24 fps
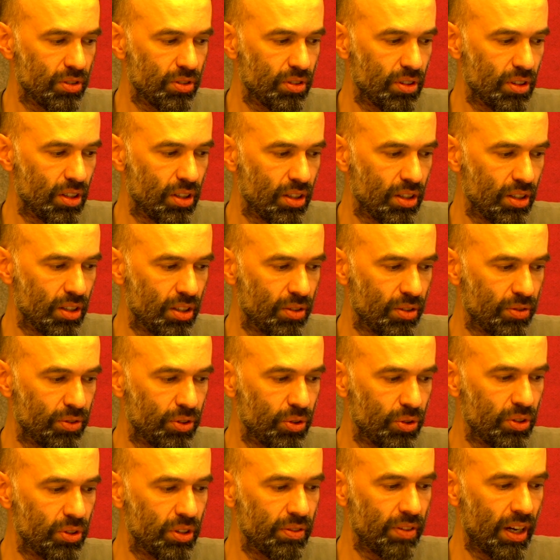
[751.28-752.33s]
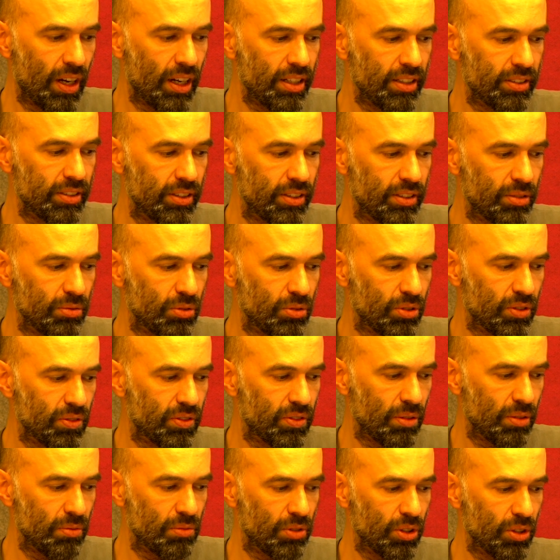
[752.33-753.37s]
a few devices, one of
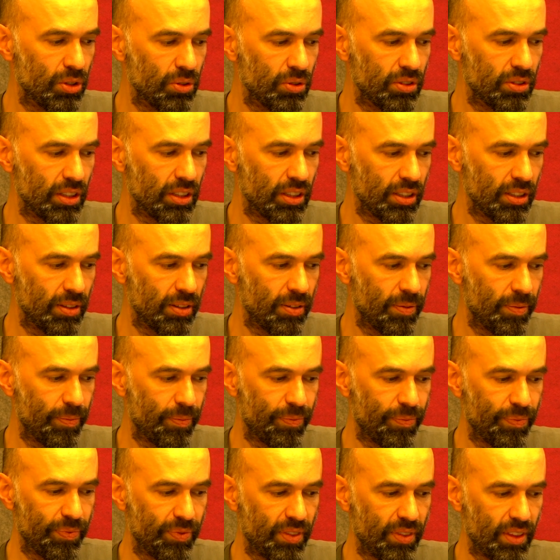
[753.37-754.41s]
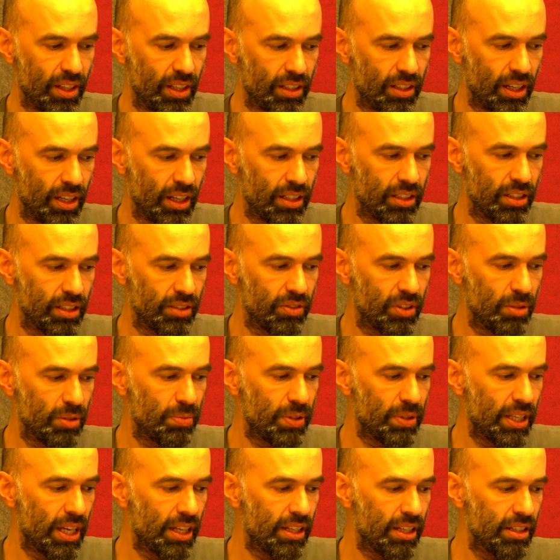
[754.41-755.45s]
them using again the
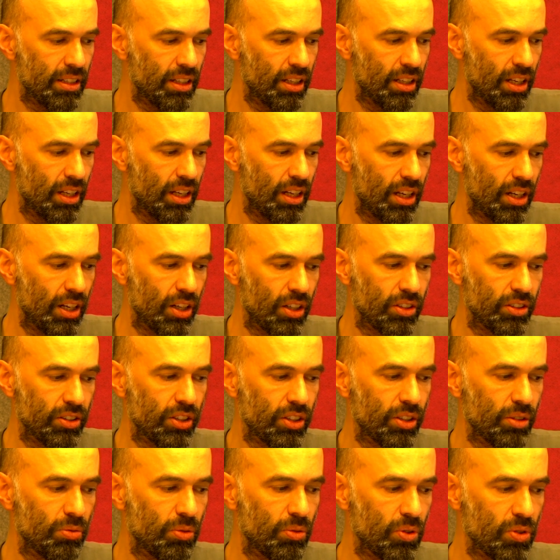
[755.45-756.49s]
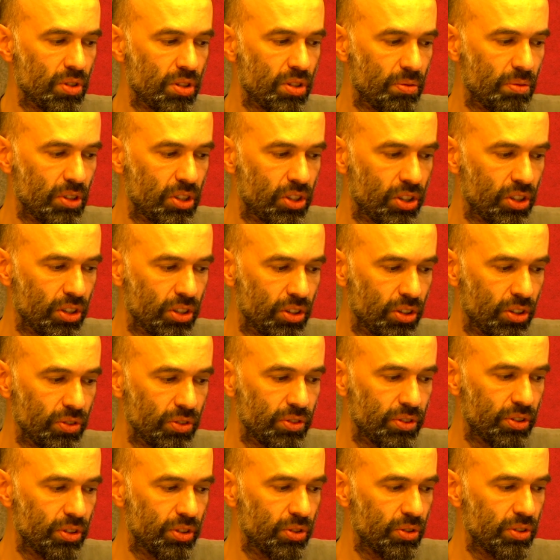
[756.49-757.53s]
VPN, and the other ones which are
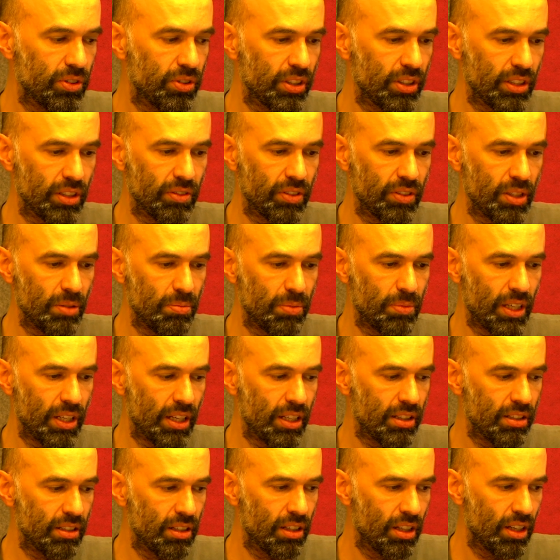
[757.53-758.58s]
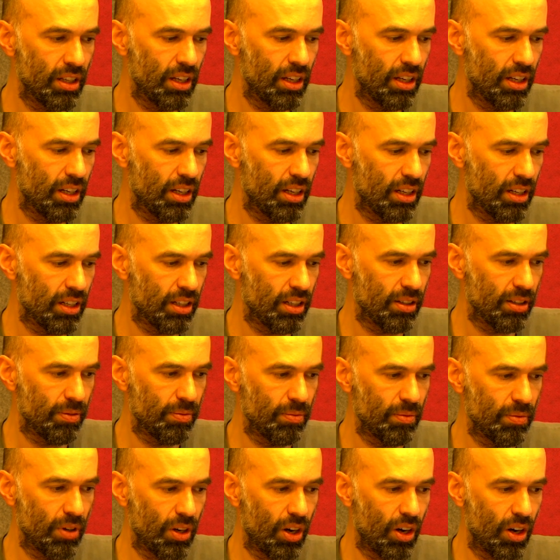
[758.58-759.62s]
not using the VPN
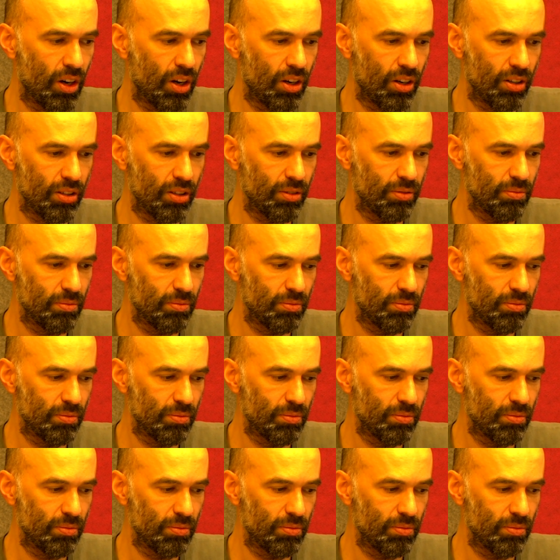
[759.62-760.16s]
are